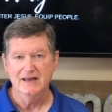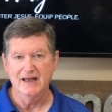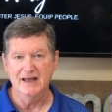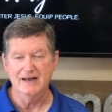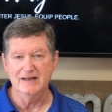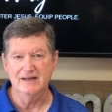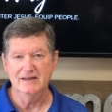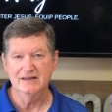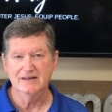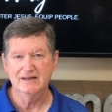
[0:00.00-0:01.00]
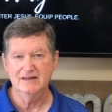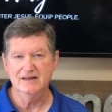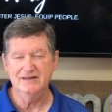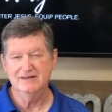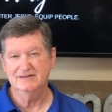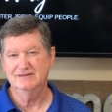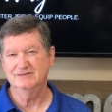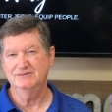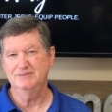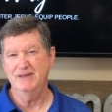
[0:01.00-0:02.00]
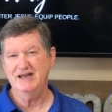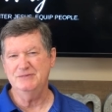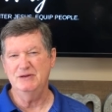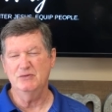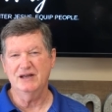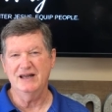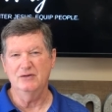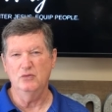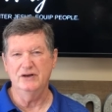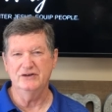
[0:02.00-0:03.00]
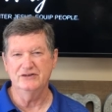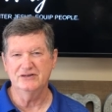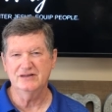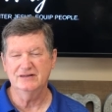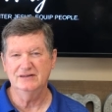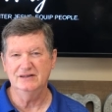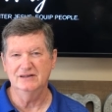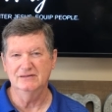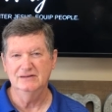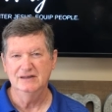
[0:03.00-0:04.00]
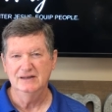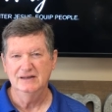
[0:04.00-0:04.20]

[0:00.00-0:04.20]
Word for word: And it makes me kind of wonder just, you know,